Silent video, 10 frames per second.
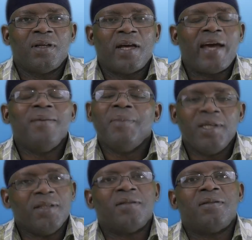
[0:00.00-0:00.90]
I mean
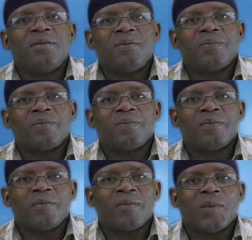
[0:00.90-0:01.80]

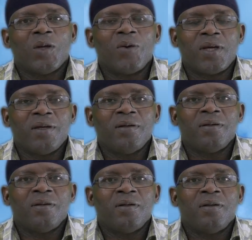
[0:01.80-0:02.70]
it. Okay?
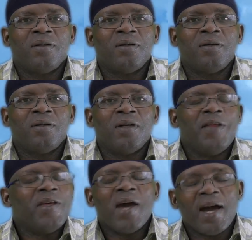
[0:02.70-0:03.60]

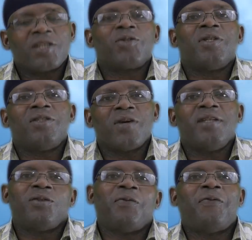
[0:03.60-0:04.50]
They actually
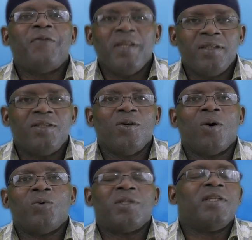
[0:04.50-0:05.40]
trying to phase you
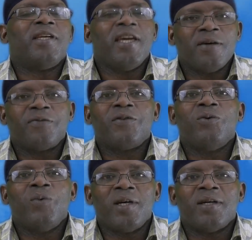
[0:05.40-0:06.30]
out in
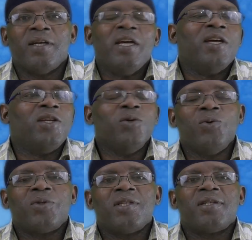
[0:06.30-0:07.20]
everywhere. You
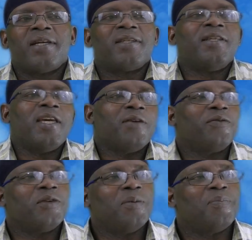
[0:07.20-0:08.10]
notice that in
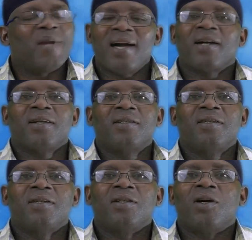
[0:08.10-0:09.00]
every black
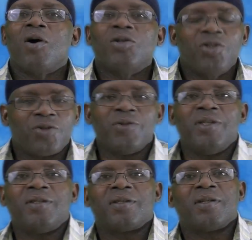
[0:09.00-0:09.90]

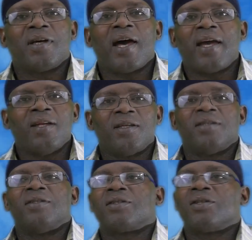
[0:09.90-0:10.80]
countries,
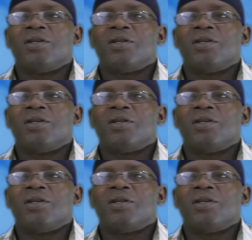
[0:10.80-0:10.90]
islands,